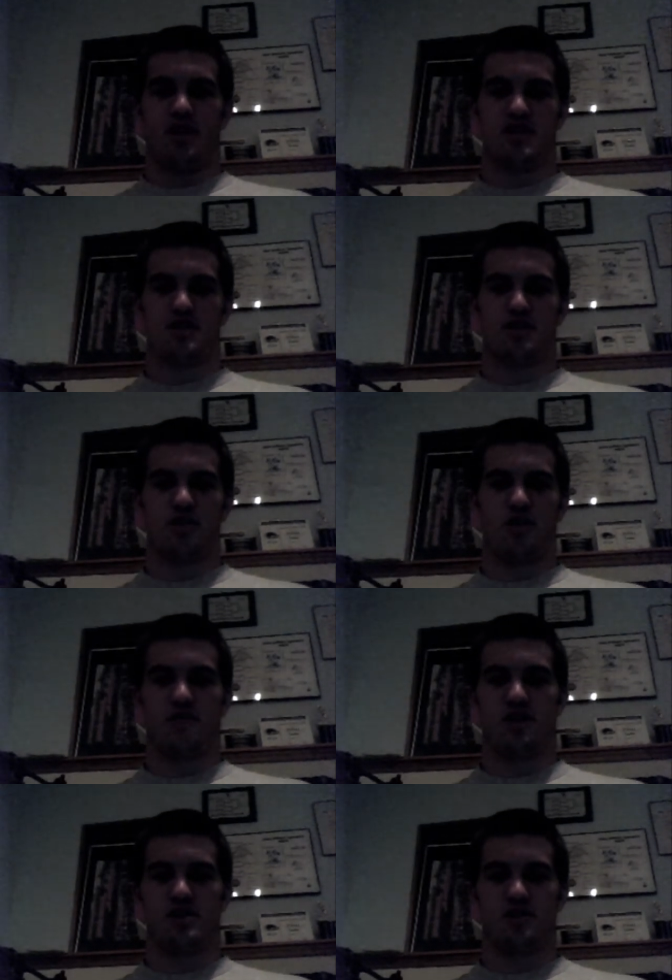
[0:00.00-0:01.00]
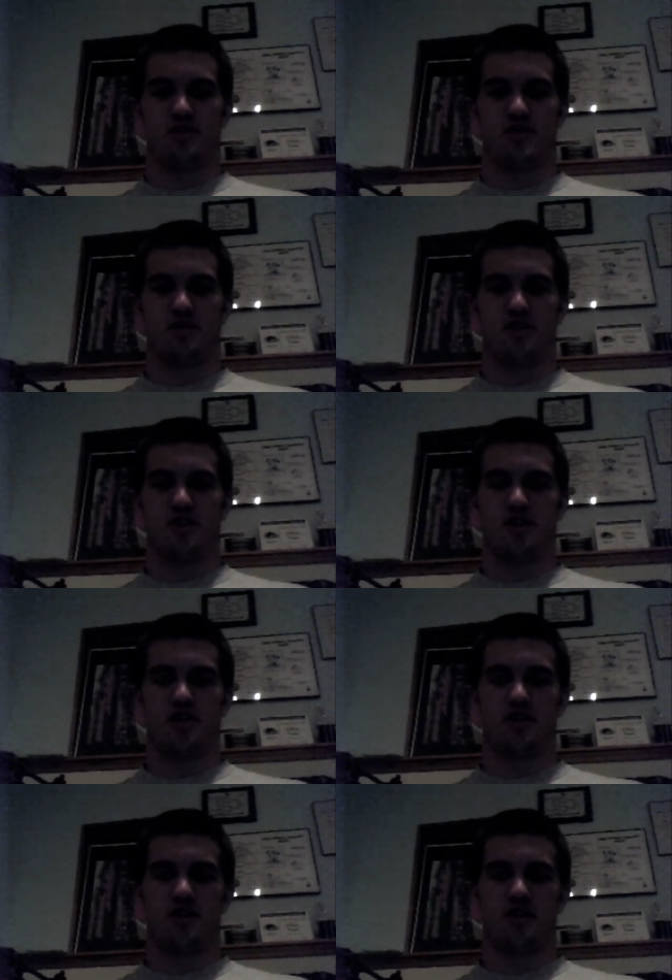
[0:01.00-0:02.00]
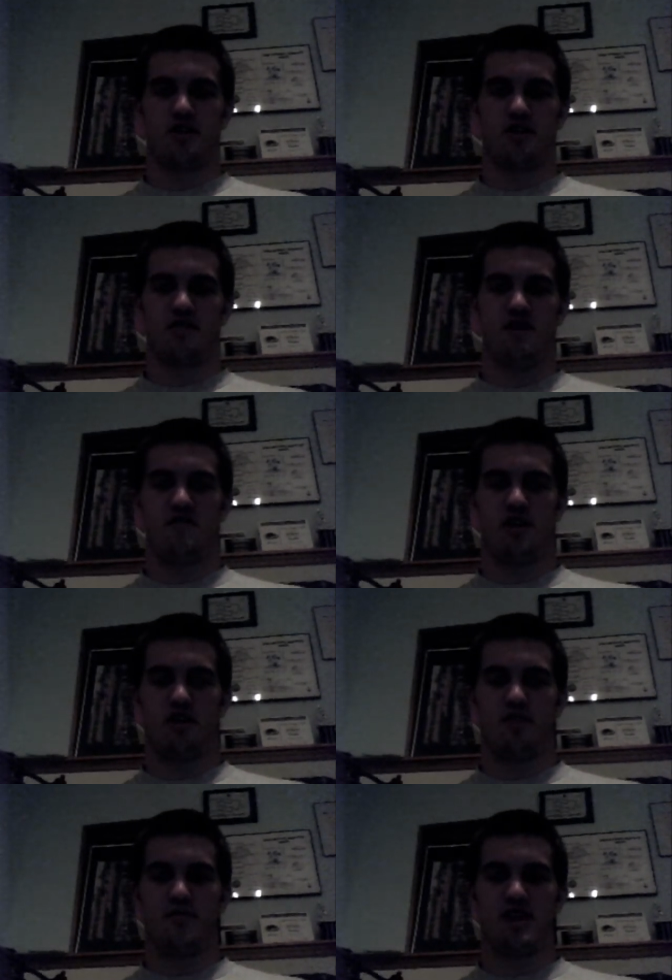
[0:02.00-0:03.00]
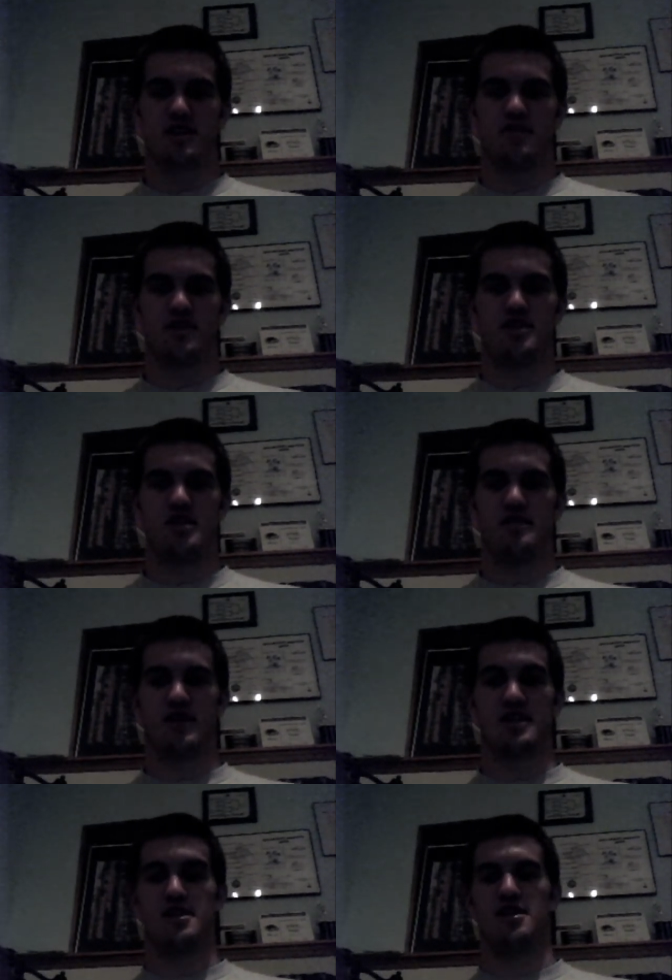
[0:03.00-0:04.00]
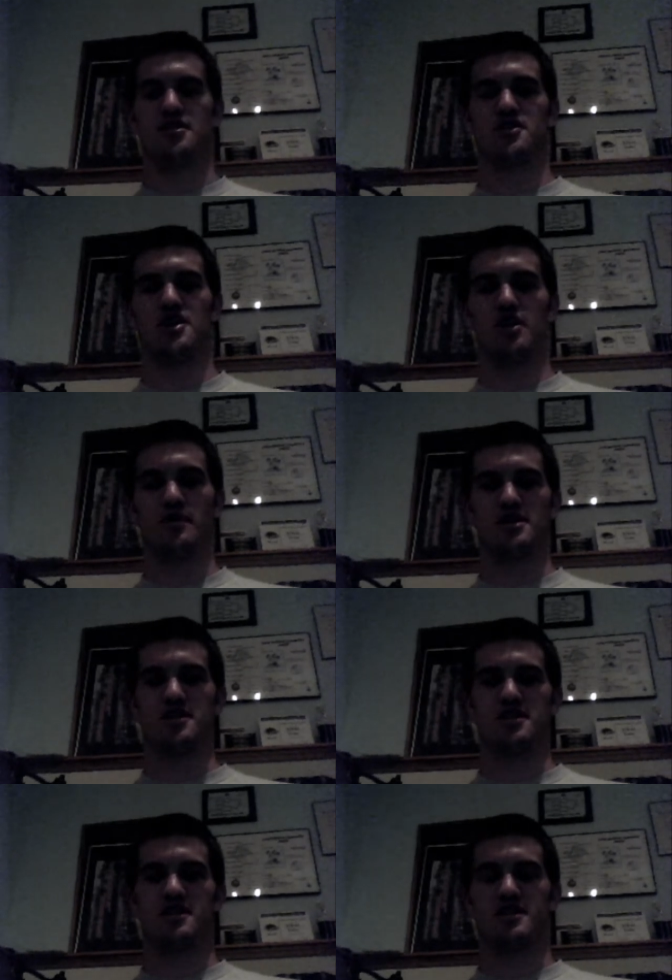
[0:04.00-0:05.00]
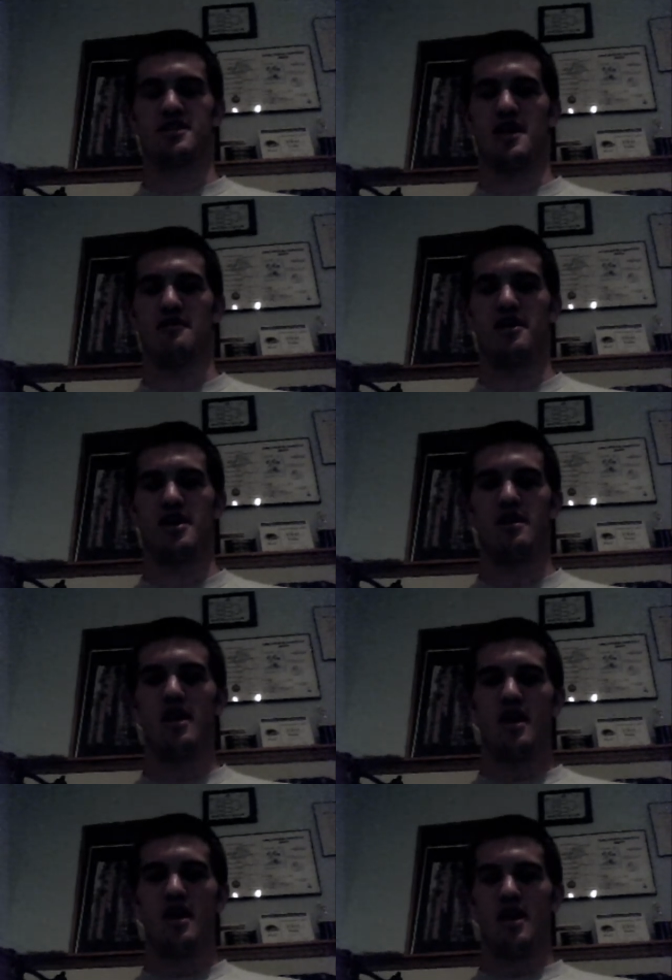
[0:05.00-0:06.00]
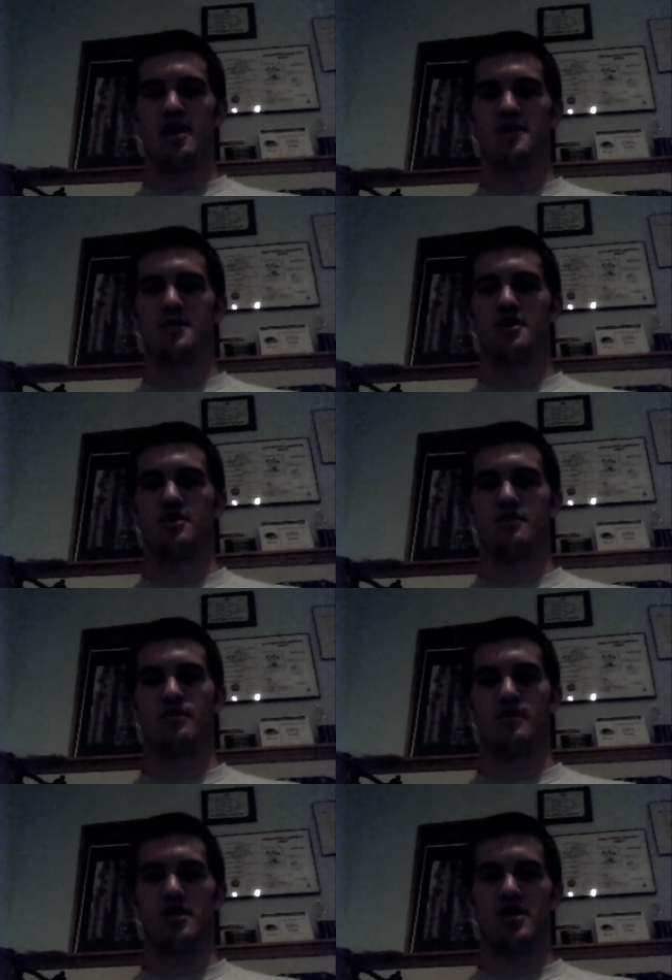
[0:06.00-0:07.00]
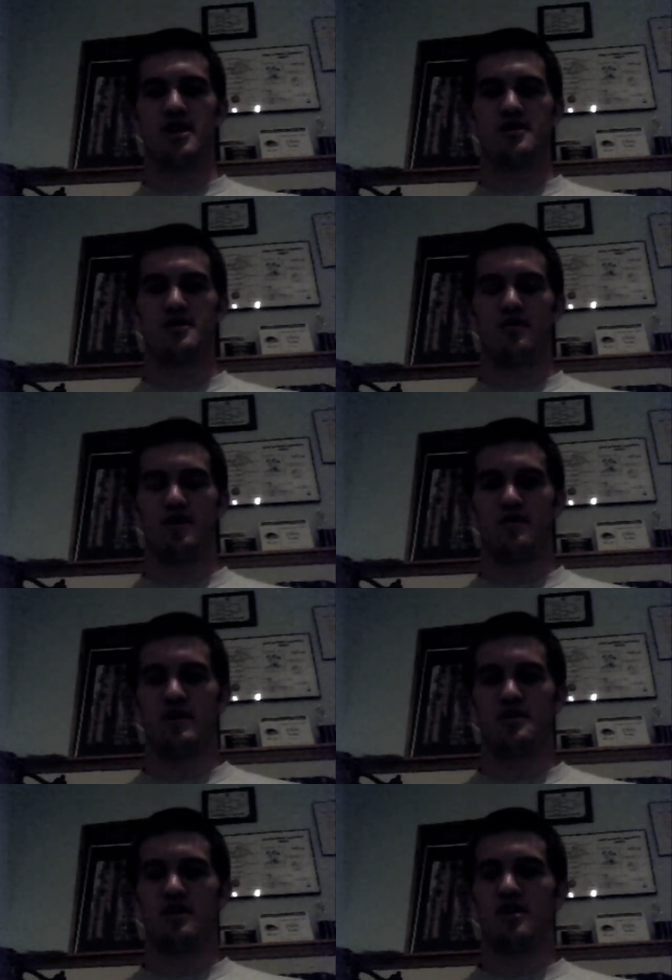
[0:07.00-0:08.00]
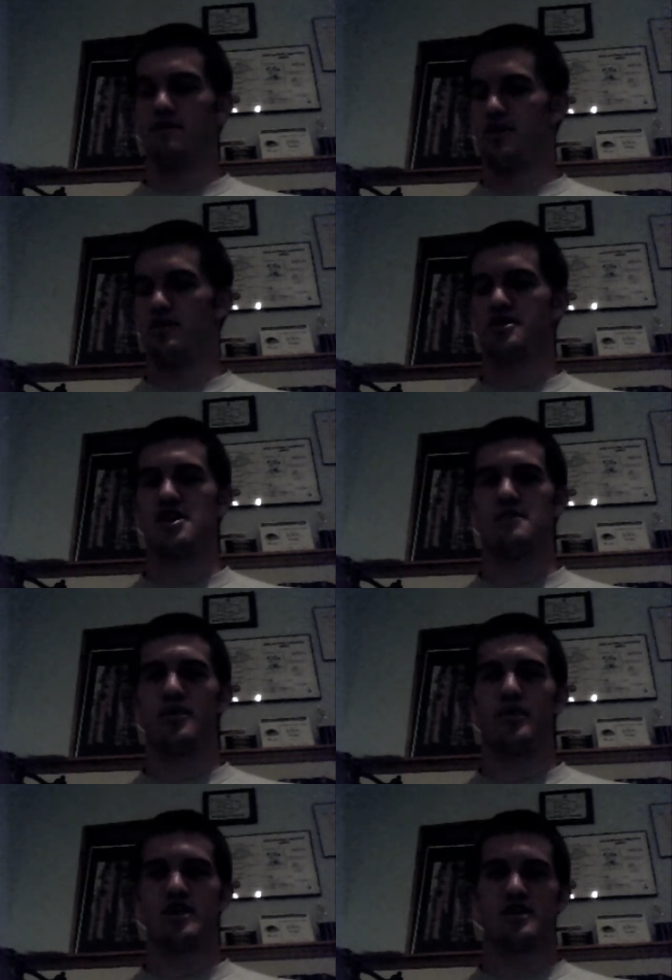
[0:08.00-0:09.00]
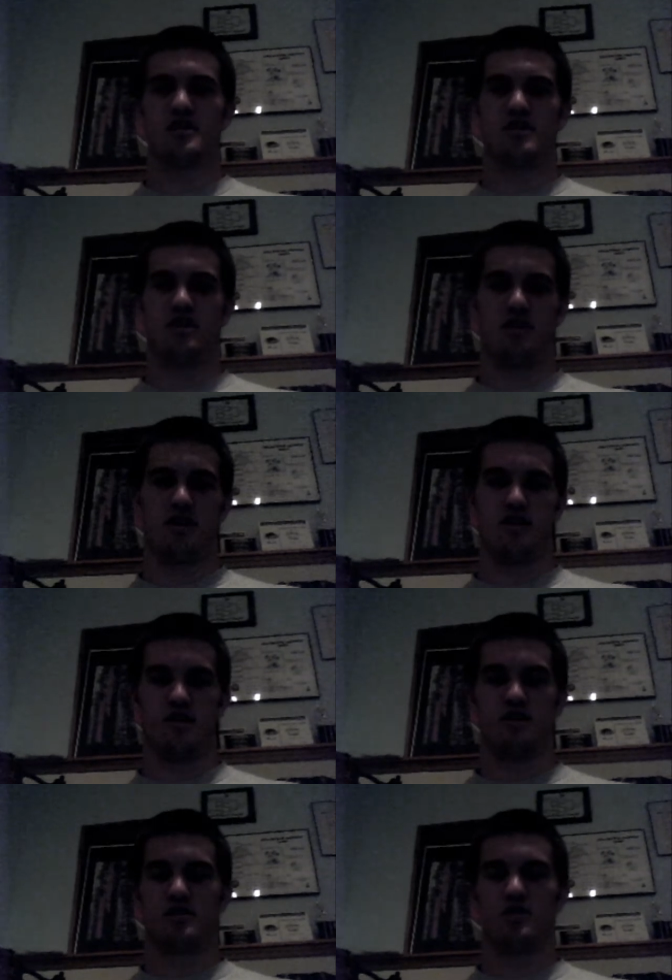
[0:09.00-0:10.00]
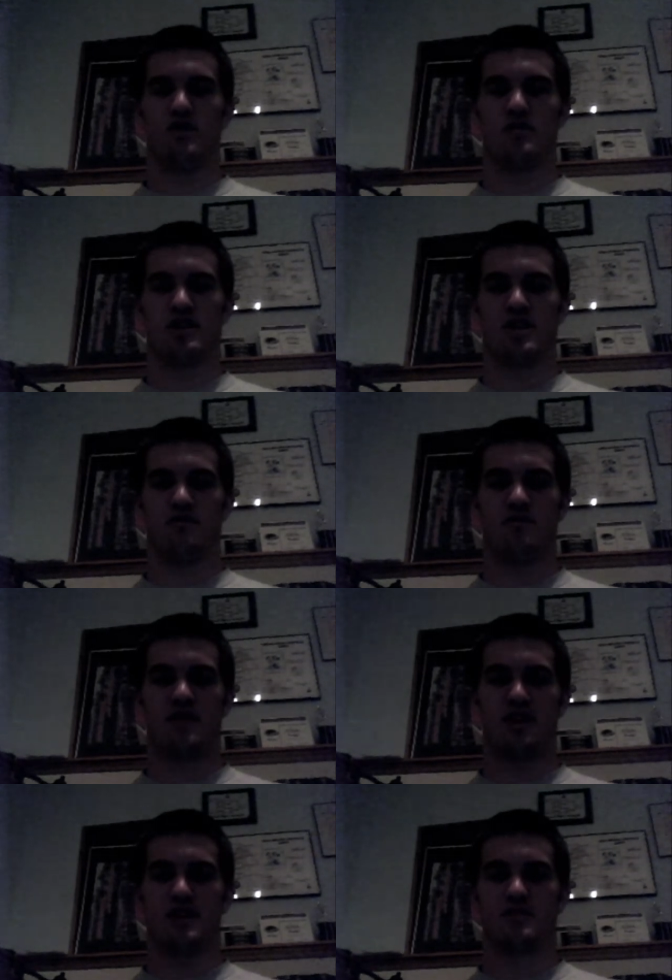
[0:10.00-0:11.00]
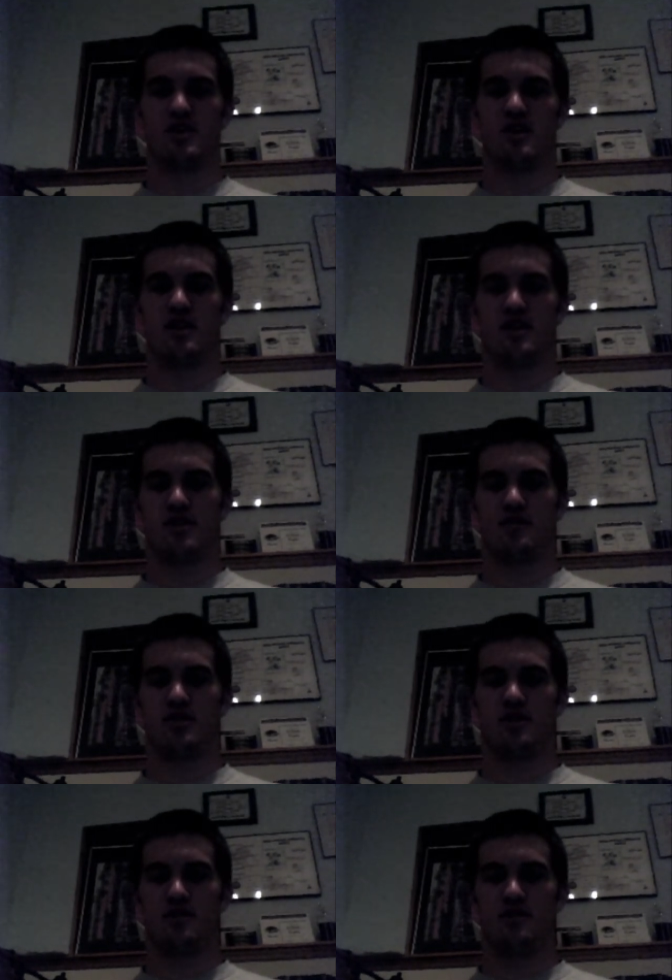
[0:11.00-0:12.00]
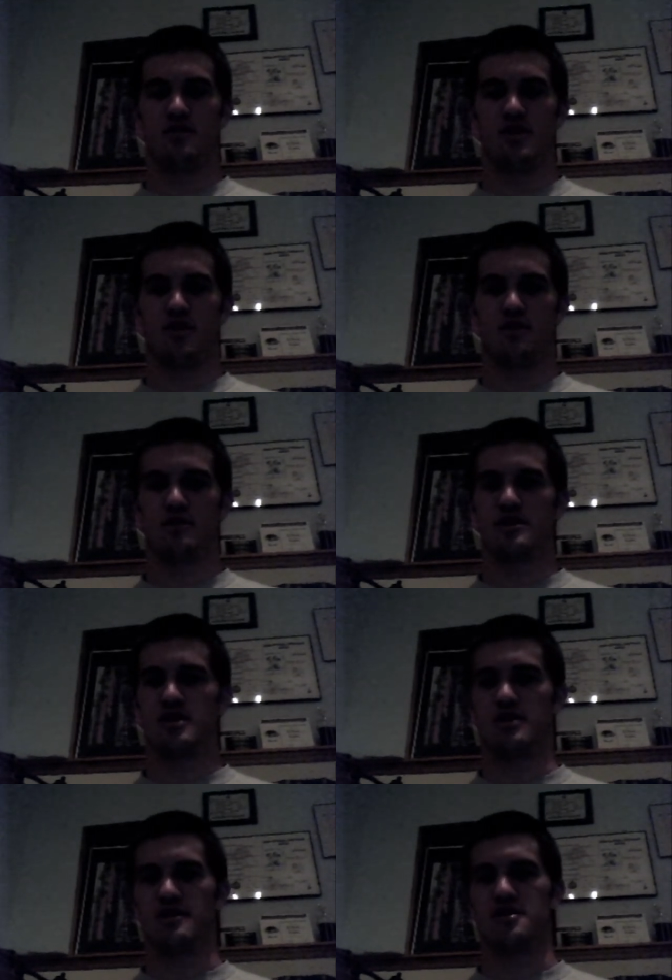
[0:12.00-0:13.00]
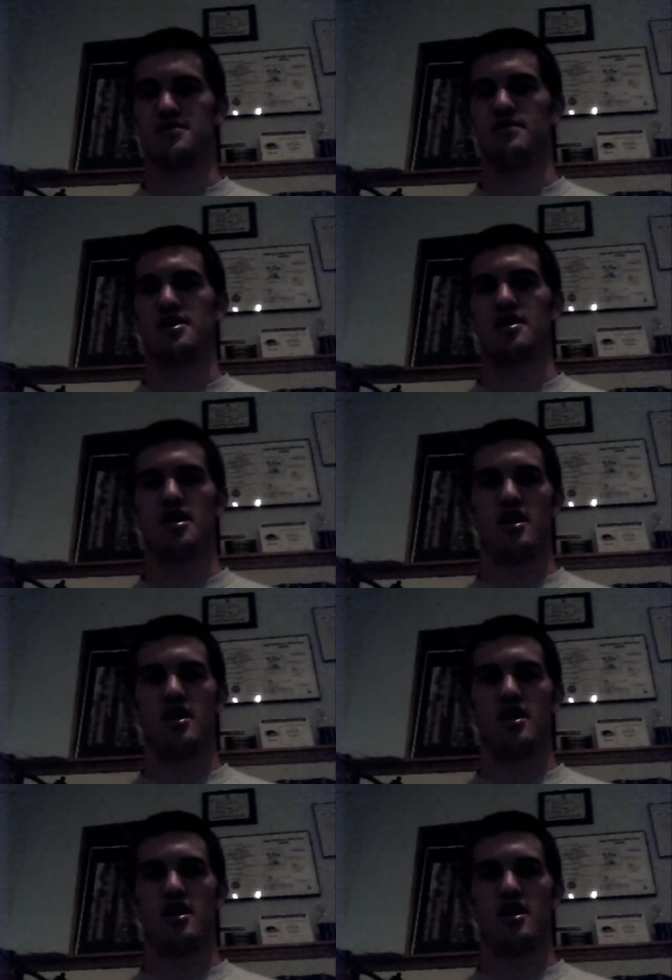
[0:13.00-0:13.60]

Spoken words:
is the score differential between the Grand Valley basketball team against Hillsdale, which is this Saturday. I'm going to go with a score differential of 13 points. 12 worked out for me last week. I'm going to go with 13 this week.